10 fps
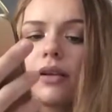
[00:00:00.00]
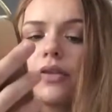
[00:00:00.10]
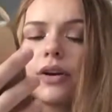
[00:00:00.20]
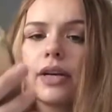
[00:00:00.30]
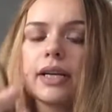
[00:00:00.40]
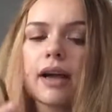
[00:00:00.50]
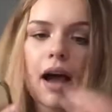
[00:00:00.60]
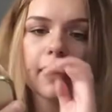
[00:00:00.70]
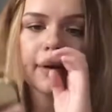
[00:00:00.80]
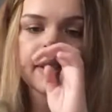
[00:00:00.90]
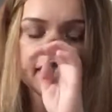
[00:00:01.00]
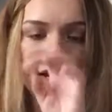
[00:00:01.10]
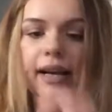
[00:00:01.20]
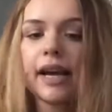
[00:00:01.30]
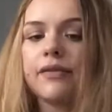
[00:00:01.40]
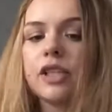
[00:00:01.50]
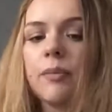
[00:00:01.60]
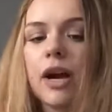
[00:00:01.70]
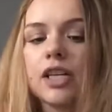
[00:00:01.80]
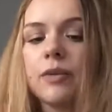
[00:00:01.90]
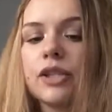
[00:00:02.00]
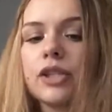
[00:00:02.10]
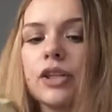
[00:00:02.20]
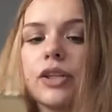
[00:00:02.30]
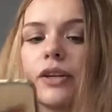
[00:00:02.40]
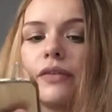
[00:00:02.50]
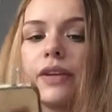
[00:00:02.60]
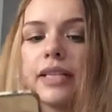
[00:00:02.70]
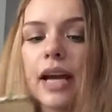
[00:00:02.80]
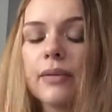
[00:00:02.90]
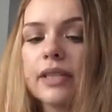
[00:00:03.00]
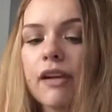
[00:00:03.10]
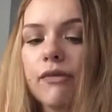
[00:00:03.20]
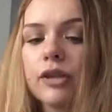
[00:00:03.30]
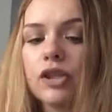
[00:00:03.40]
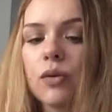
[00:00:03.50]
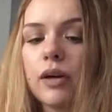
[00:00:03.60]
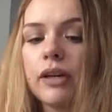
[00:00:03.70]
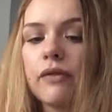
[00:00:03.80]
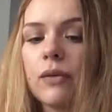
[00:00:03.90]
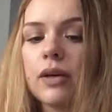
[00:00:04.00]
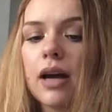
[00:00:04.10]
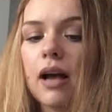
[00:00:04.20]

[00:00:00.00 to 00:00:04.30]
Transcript: $30, and after Poshmark took their fees, I was left with $24.